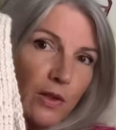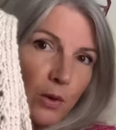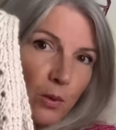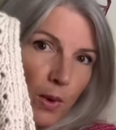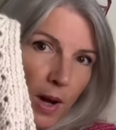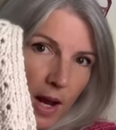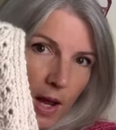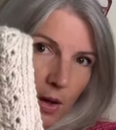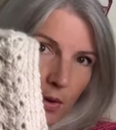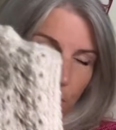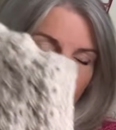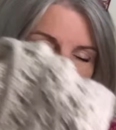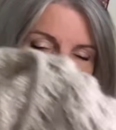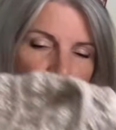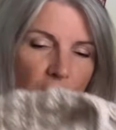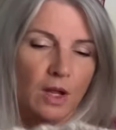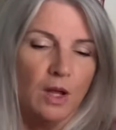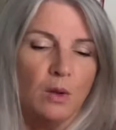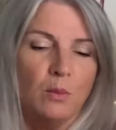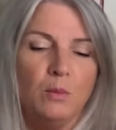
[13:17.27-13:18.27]
round,
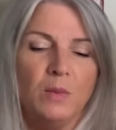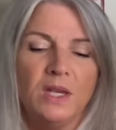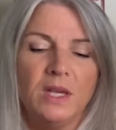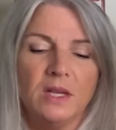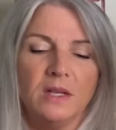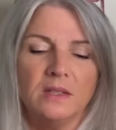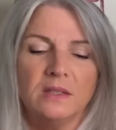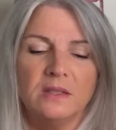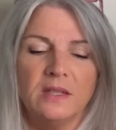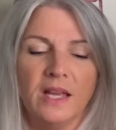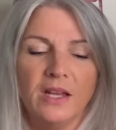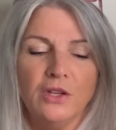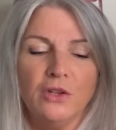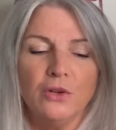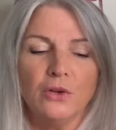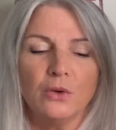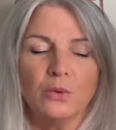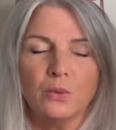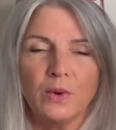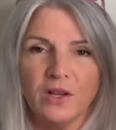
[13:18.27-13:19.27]
because then
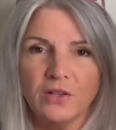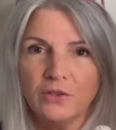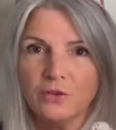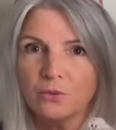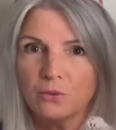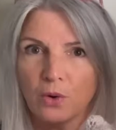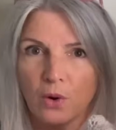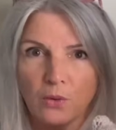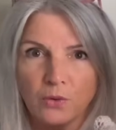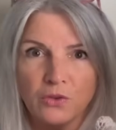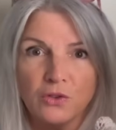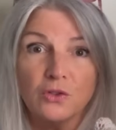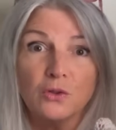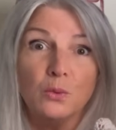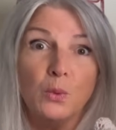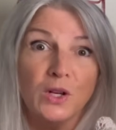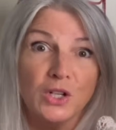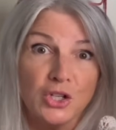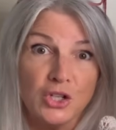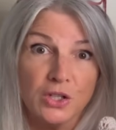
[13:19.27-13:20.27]
your rest row
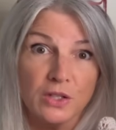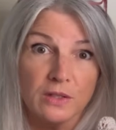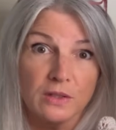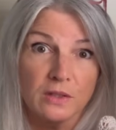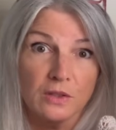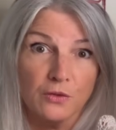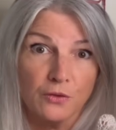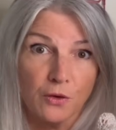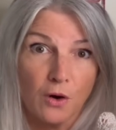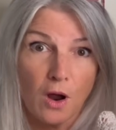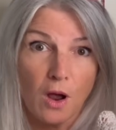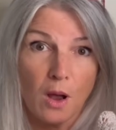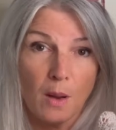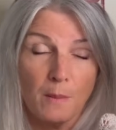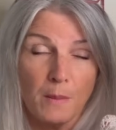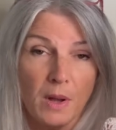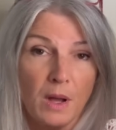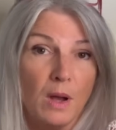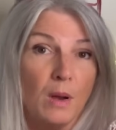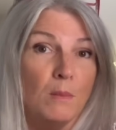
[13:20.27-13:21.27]
switches
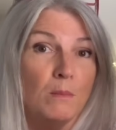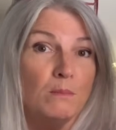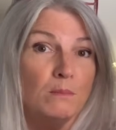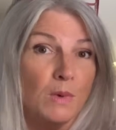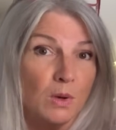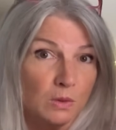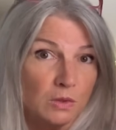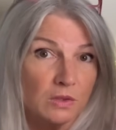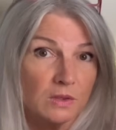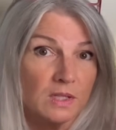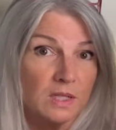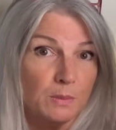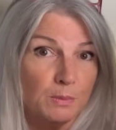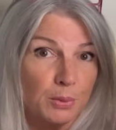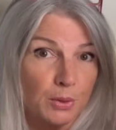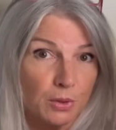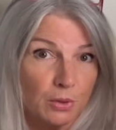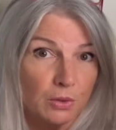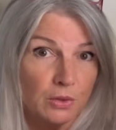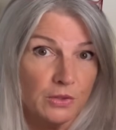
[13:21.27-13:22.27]
from mostly
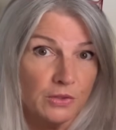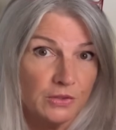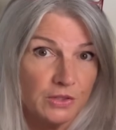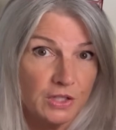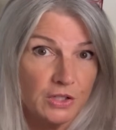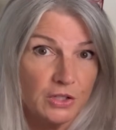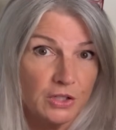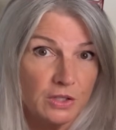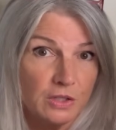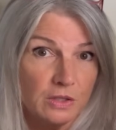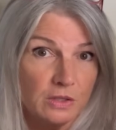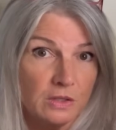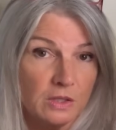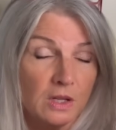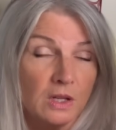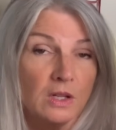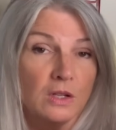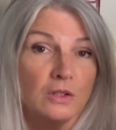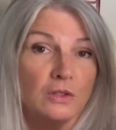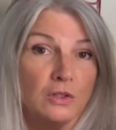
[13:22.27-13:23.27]
purl stitches
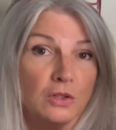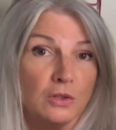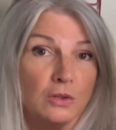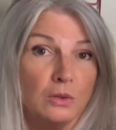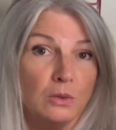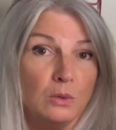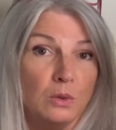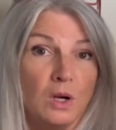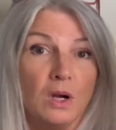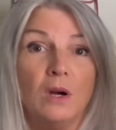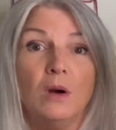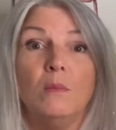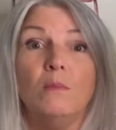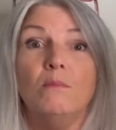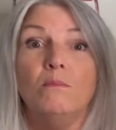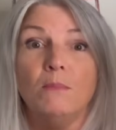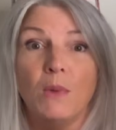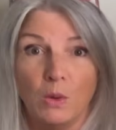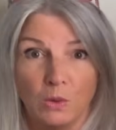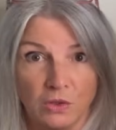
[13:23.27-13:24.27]
to
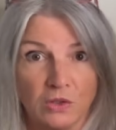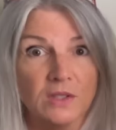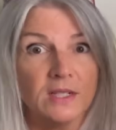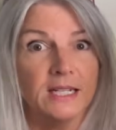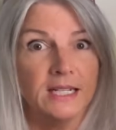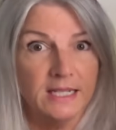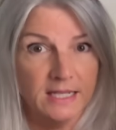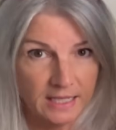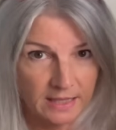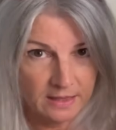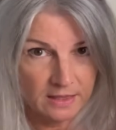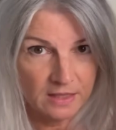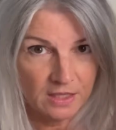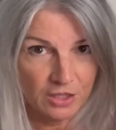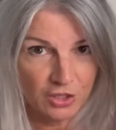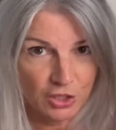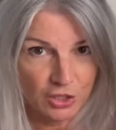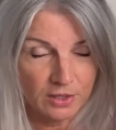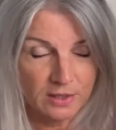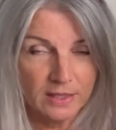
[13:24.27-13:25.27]
mostly knit
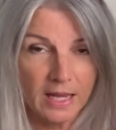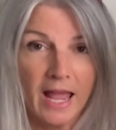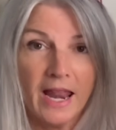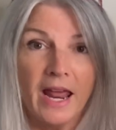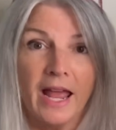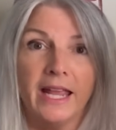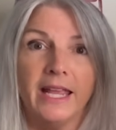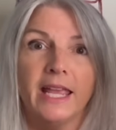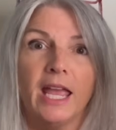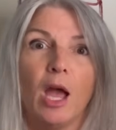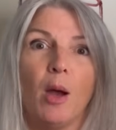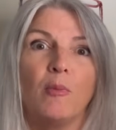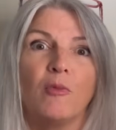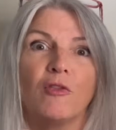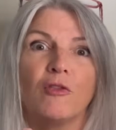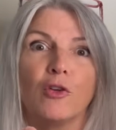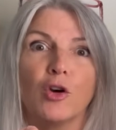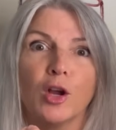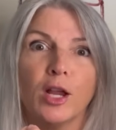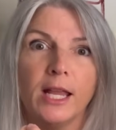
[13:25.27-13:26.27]
stitches, and I kept
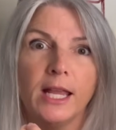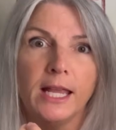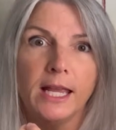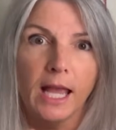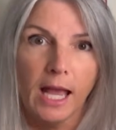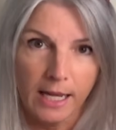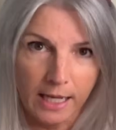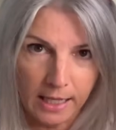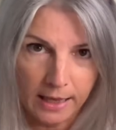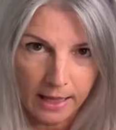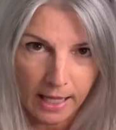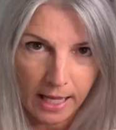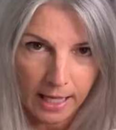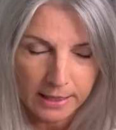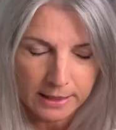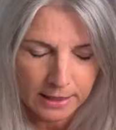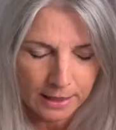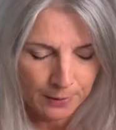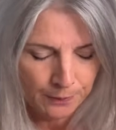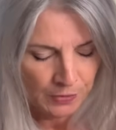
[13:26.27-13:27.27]
forgetting
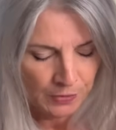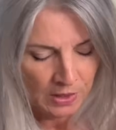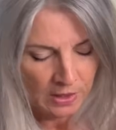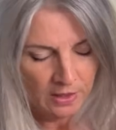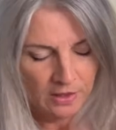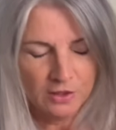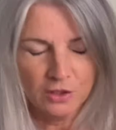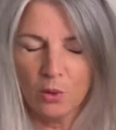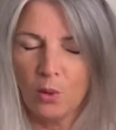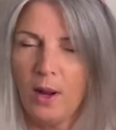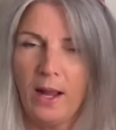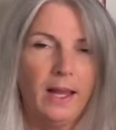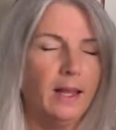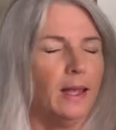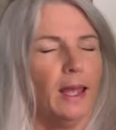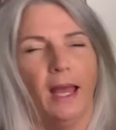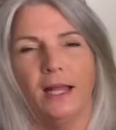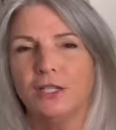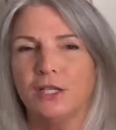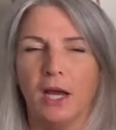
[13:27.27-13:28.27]
that. So I
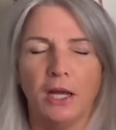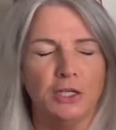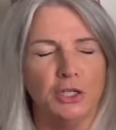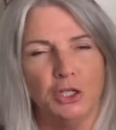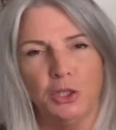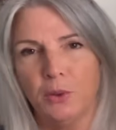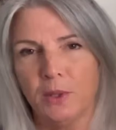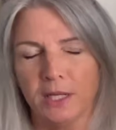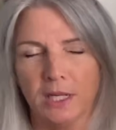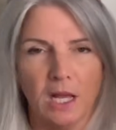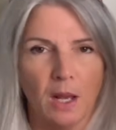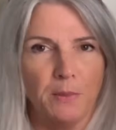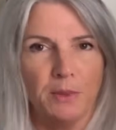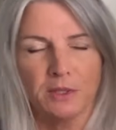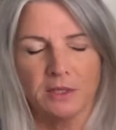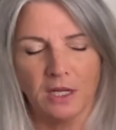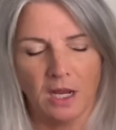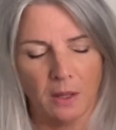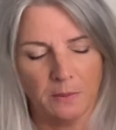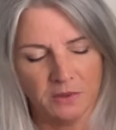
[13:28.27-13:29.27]
had to undo it a couple
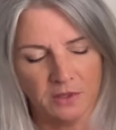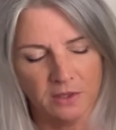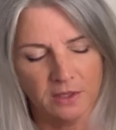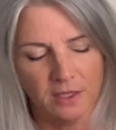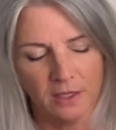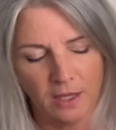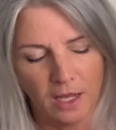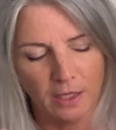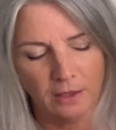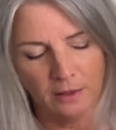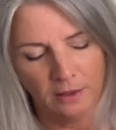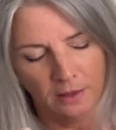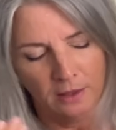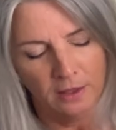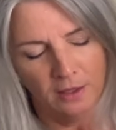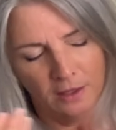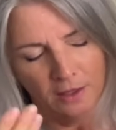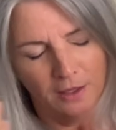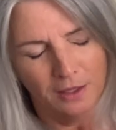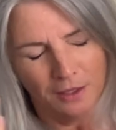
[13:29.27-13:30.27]
times until
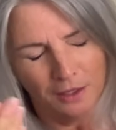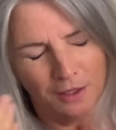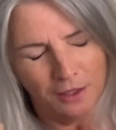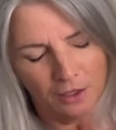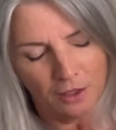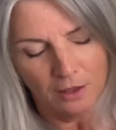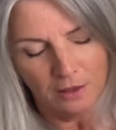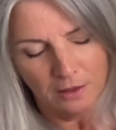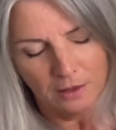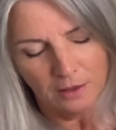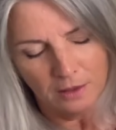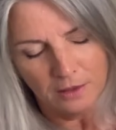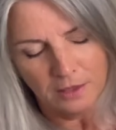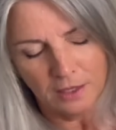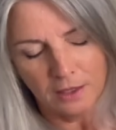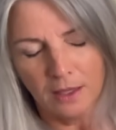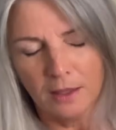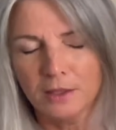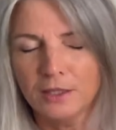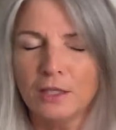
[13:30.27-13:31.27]

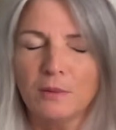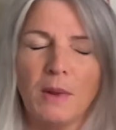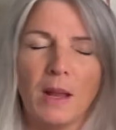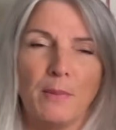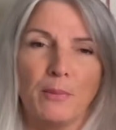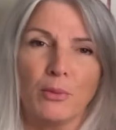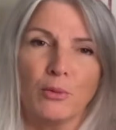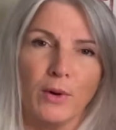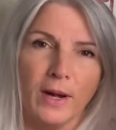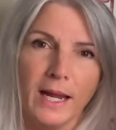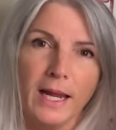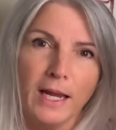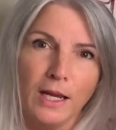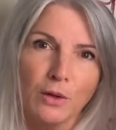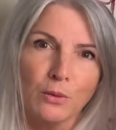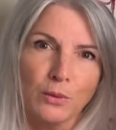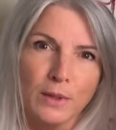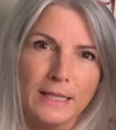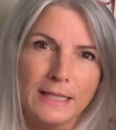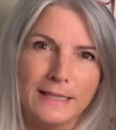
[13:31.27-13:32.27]
my brain
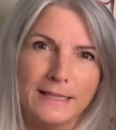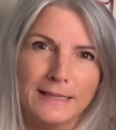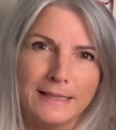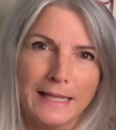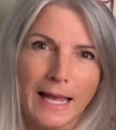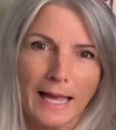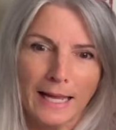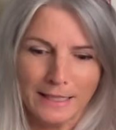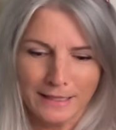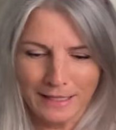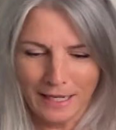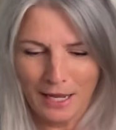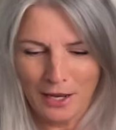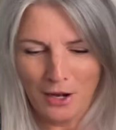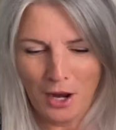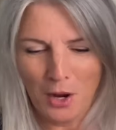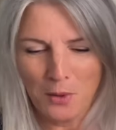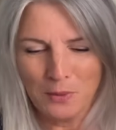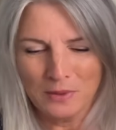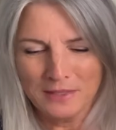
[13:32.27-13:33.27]
reset and
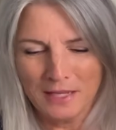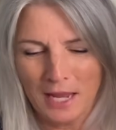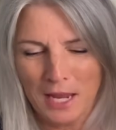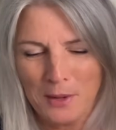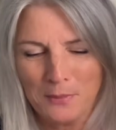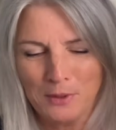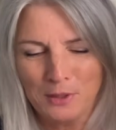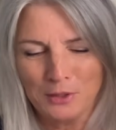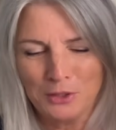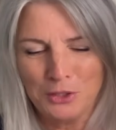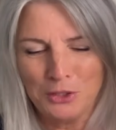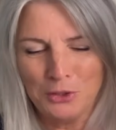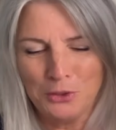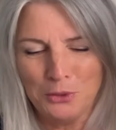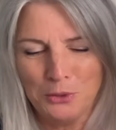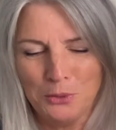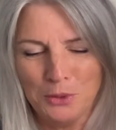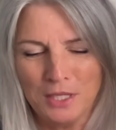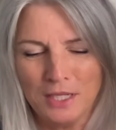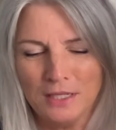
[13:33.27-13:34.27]
I was able
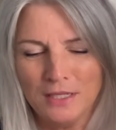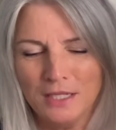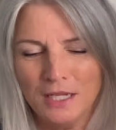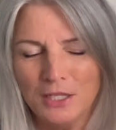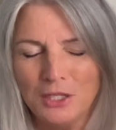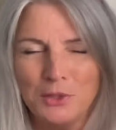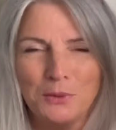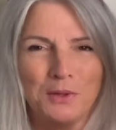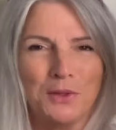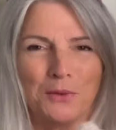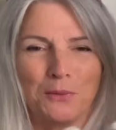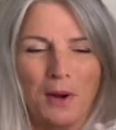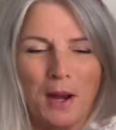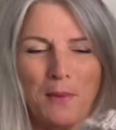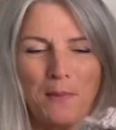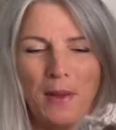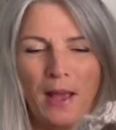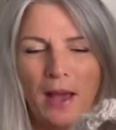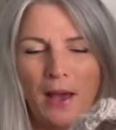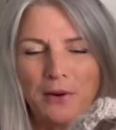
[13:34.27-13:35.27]
to continue in the
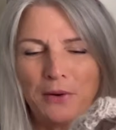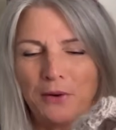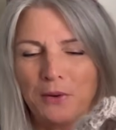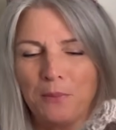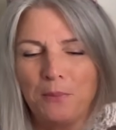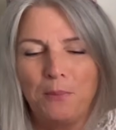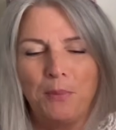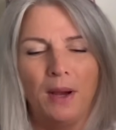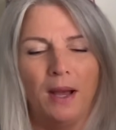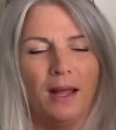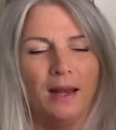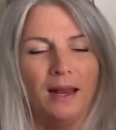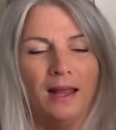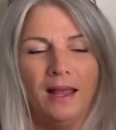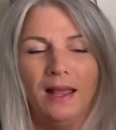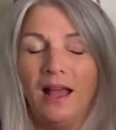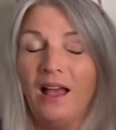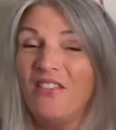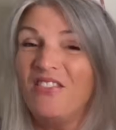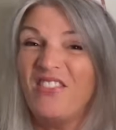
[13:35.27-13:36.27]
right pattern. But
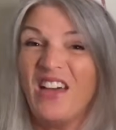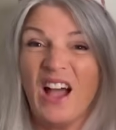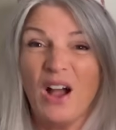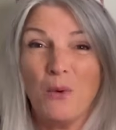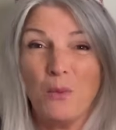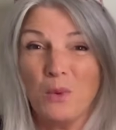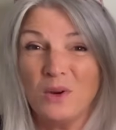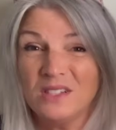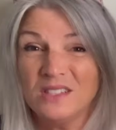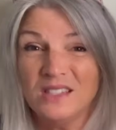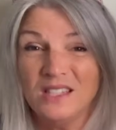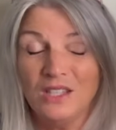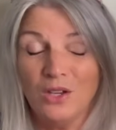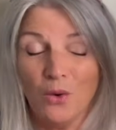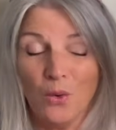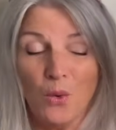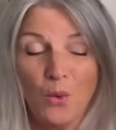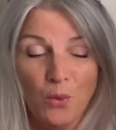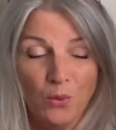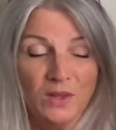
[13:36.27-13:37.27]
that was
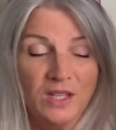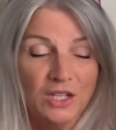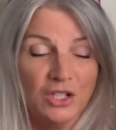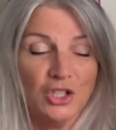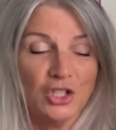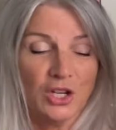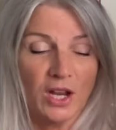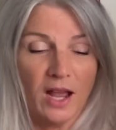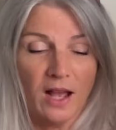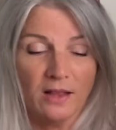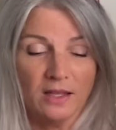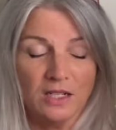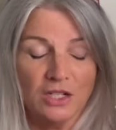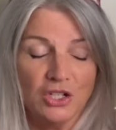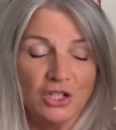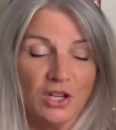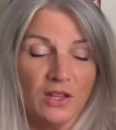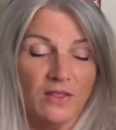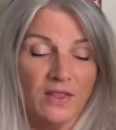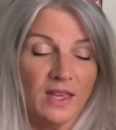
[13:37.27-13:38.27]
the only
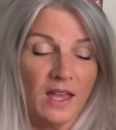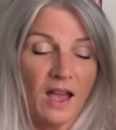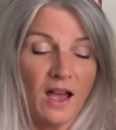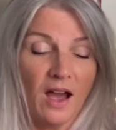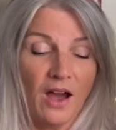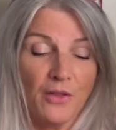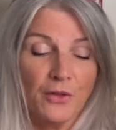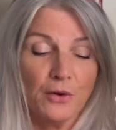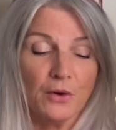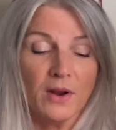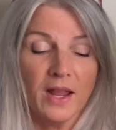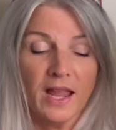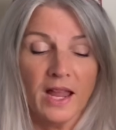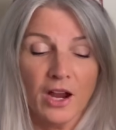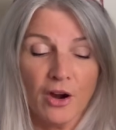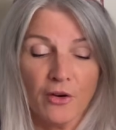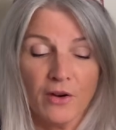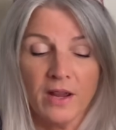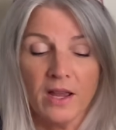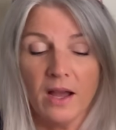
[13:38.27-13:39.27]
challenge. The other
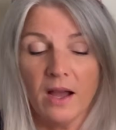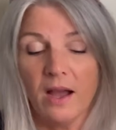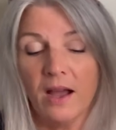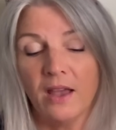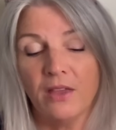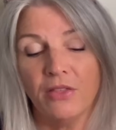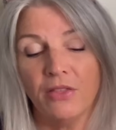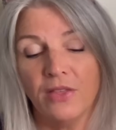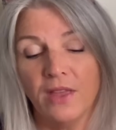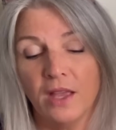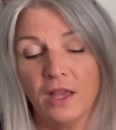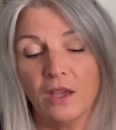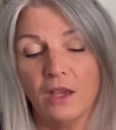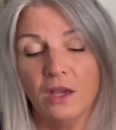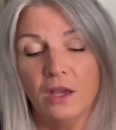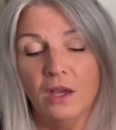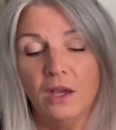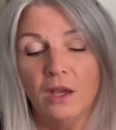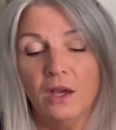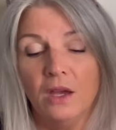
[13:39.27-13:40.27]
area I think
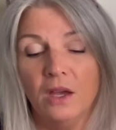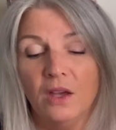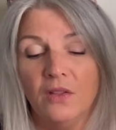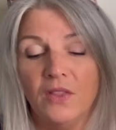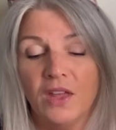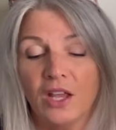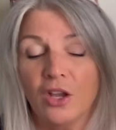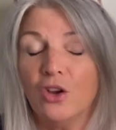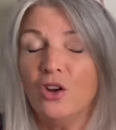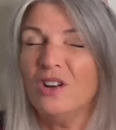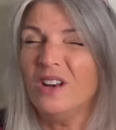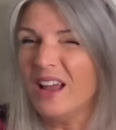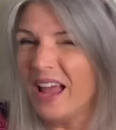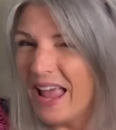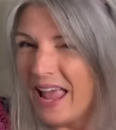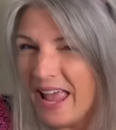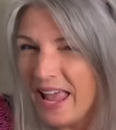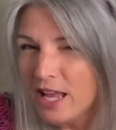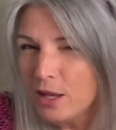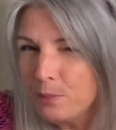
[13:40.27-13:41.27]
that could
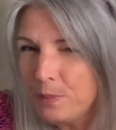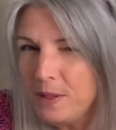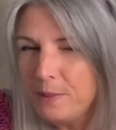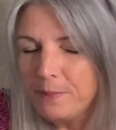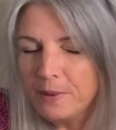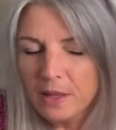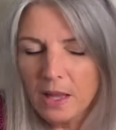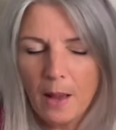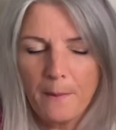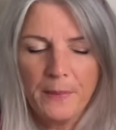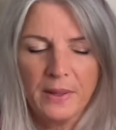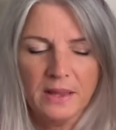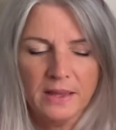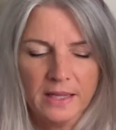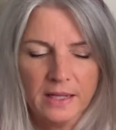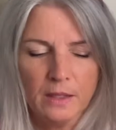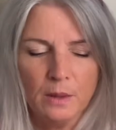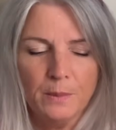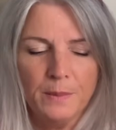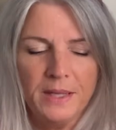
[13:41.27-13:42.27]
hang people up a
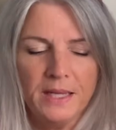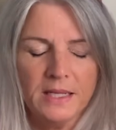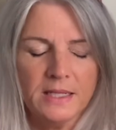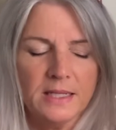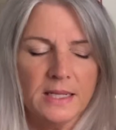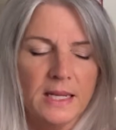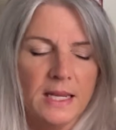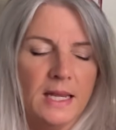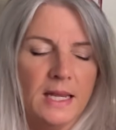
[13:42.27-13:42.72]
little bit